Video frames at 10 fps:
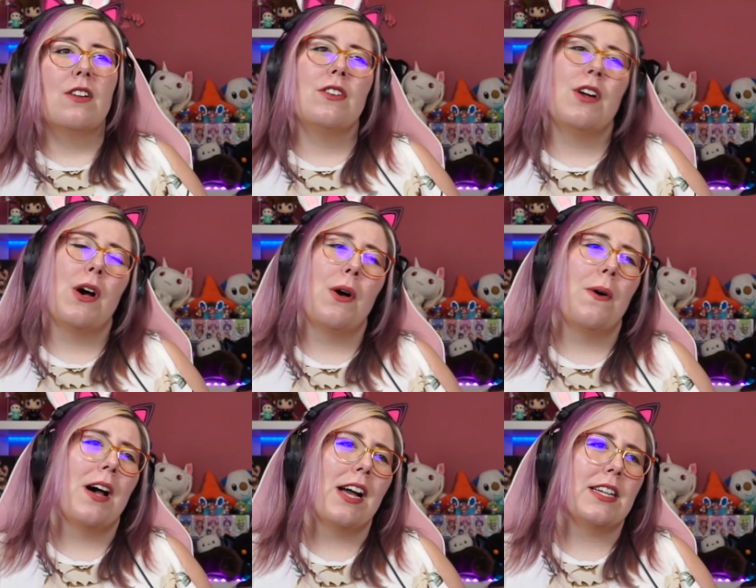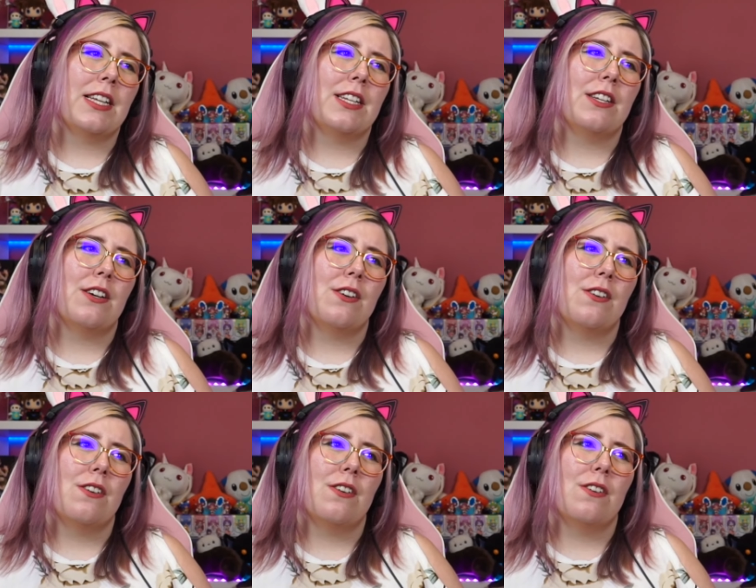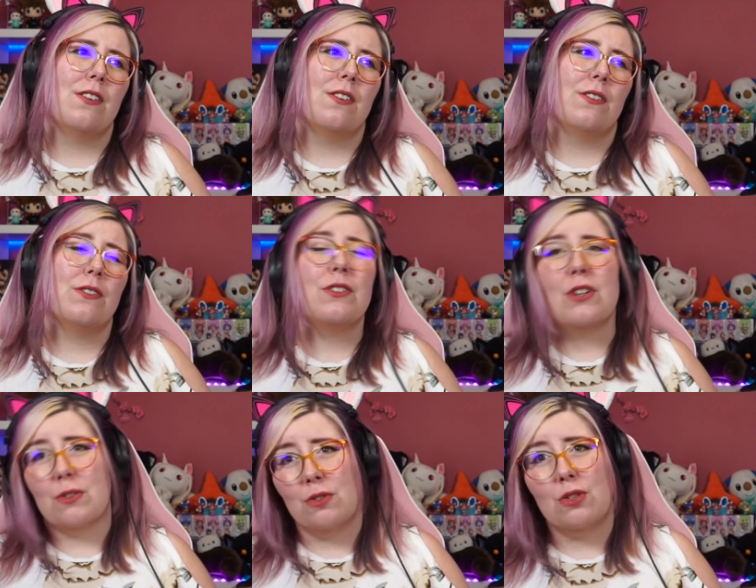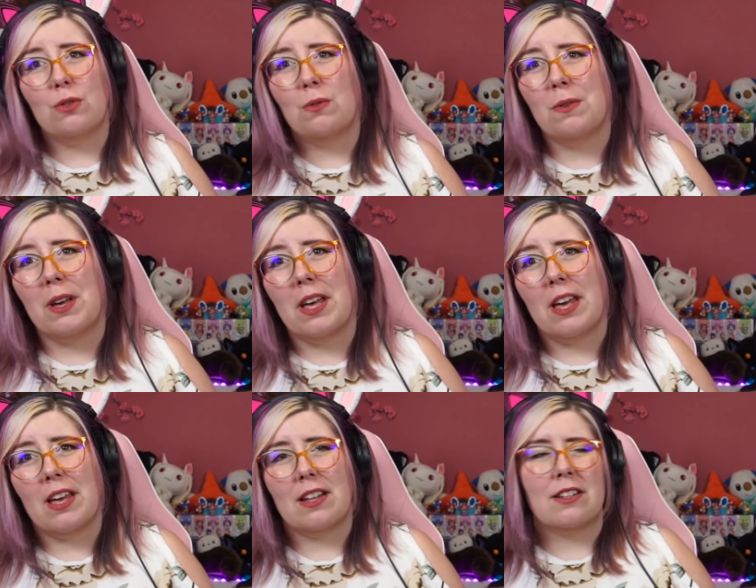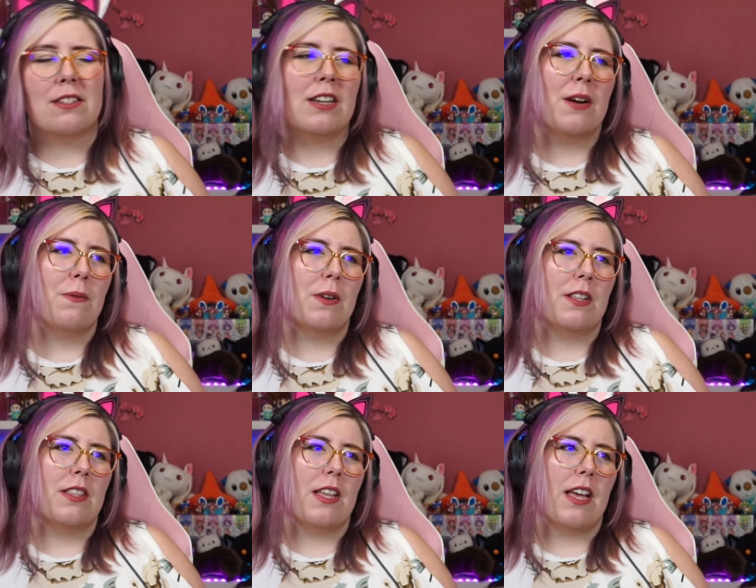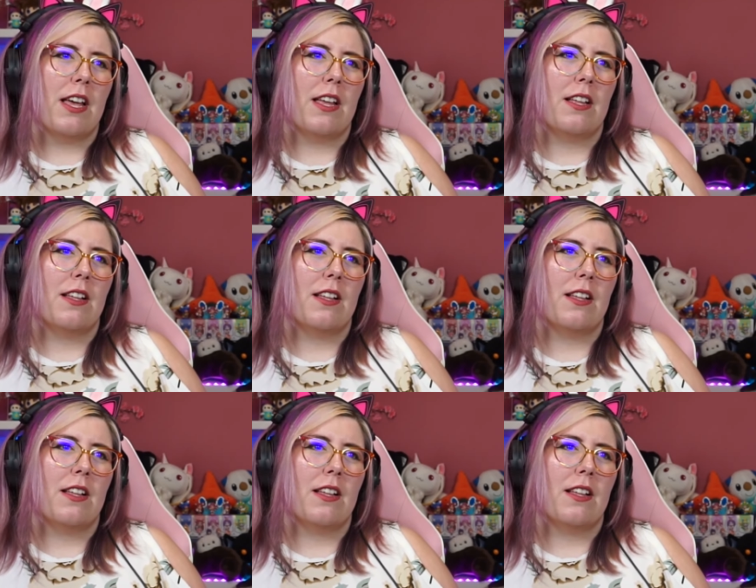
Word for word: No, honey, no. Don't do it. It's not worth it.